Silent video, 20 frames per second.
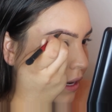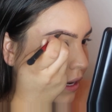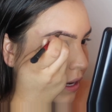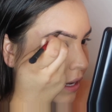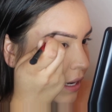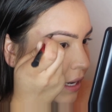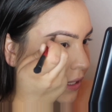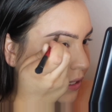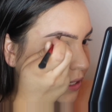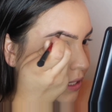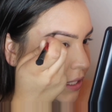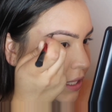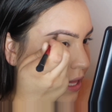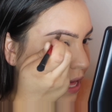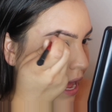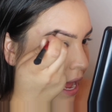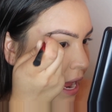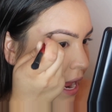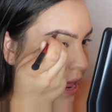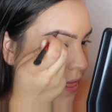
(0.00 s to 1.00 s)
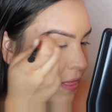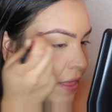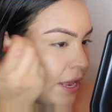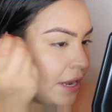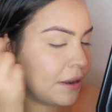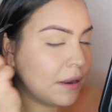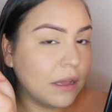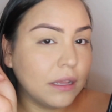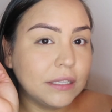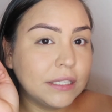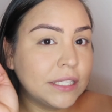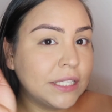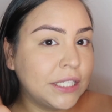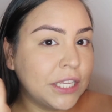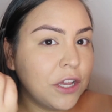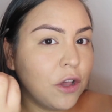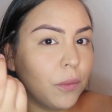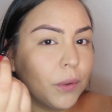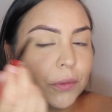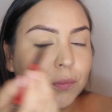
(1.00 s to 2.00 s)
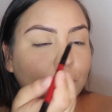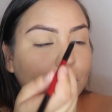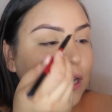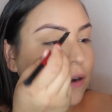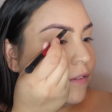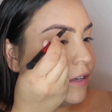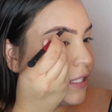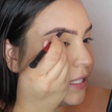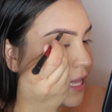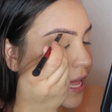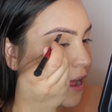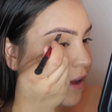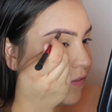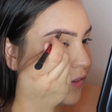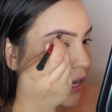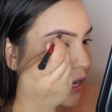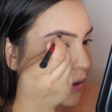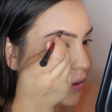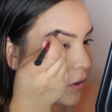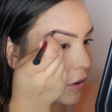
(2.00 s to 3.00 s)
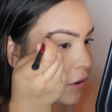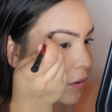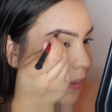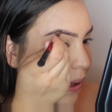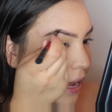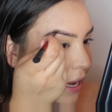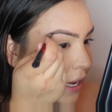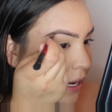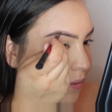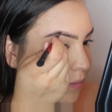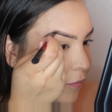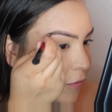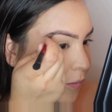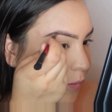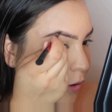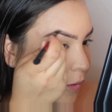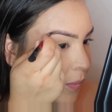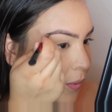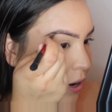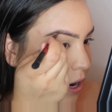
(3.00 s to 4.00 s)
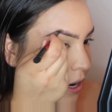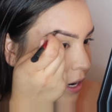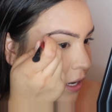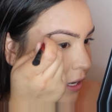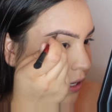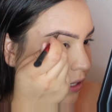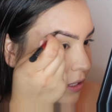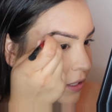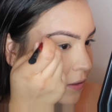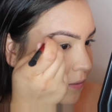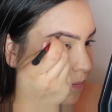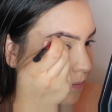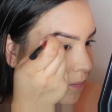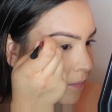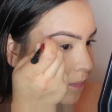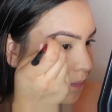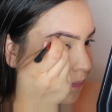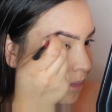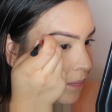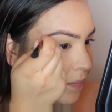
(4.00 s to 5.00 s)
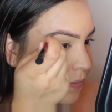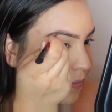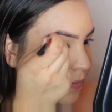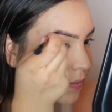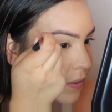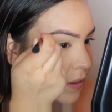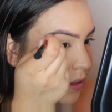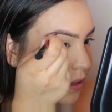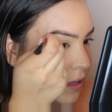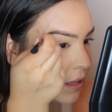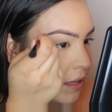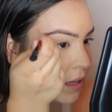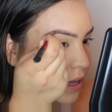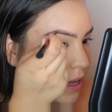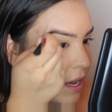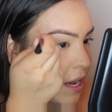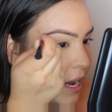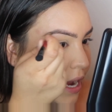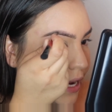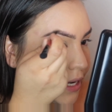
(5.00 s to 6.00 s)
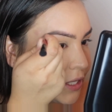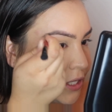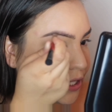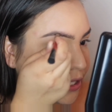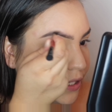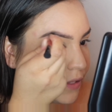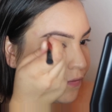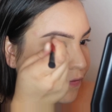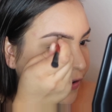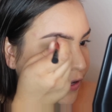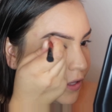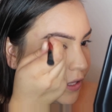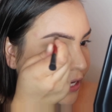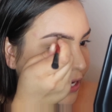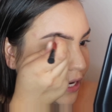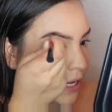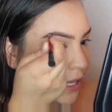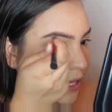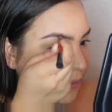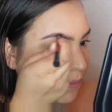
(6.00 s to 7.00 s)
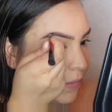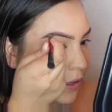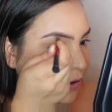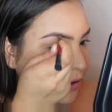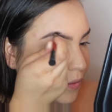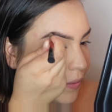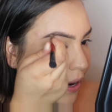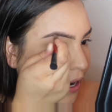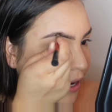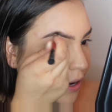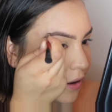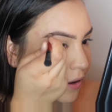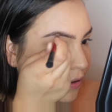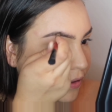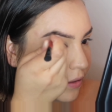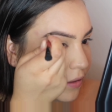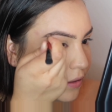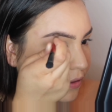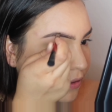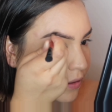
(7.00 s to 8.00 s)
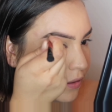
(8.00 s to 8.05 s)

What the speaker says: connect it to that, and then still with whatever's left, I don't go back in for more product. I just fill in the middle right here.